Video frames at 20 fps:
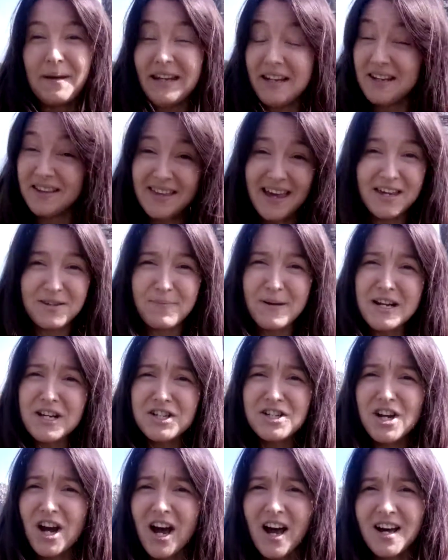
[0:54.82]
there's been a
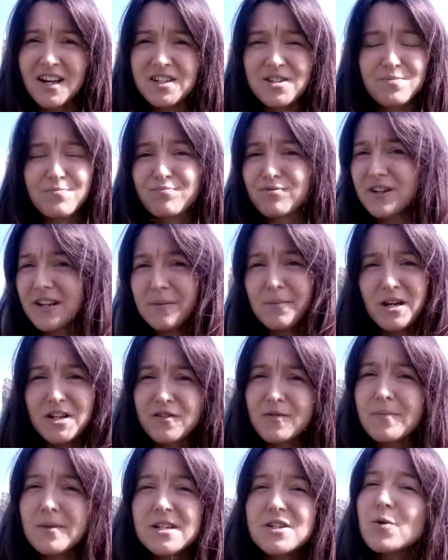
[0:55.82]
church pretty much
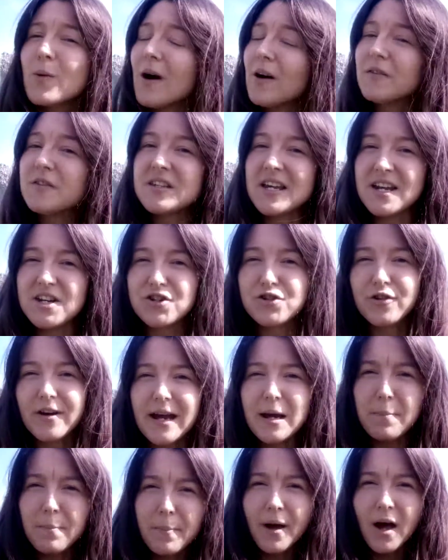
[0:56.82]
from the 12th
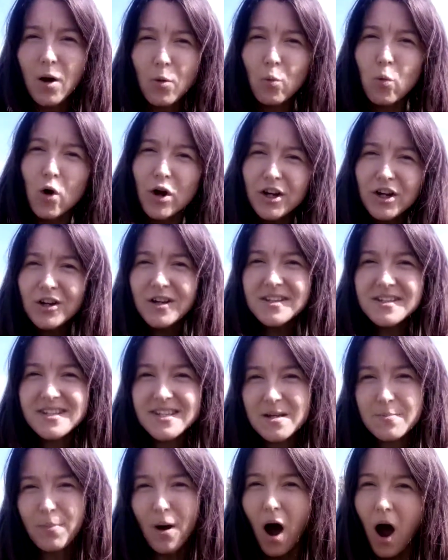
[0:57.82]
century, but what you can
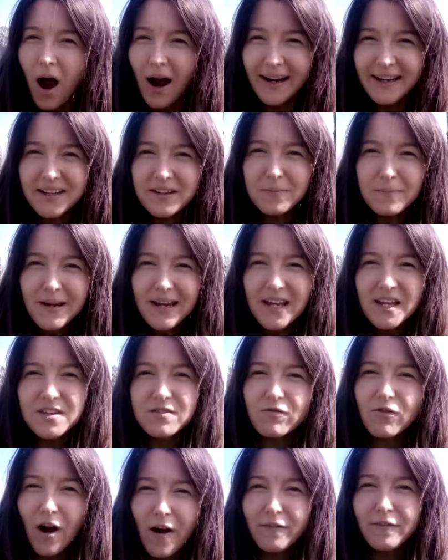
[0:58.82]
see behind me is
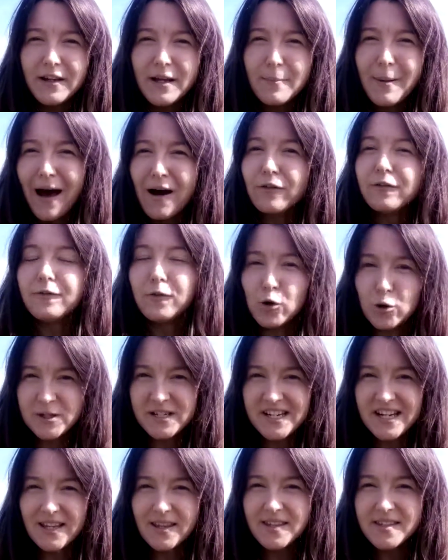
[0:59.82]
roughly about
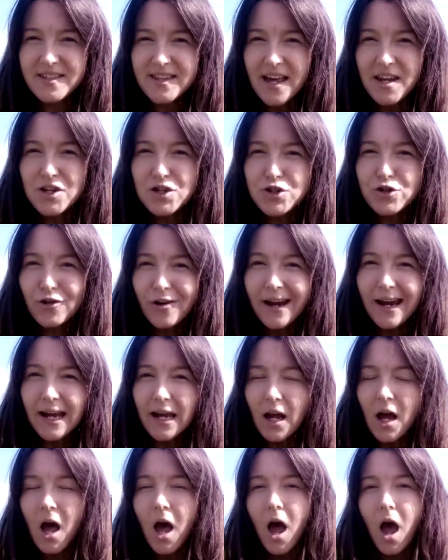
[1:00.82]
14th century.
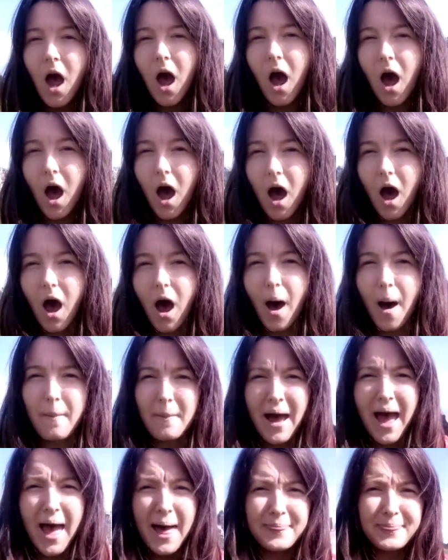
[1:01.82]

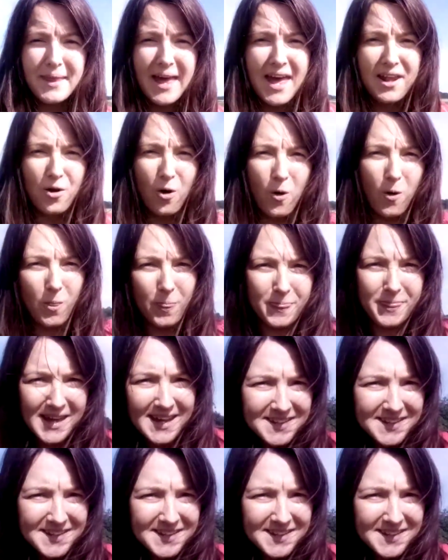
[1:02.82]
And then on this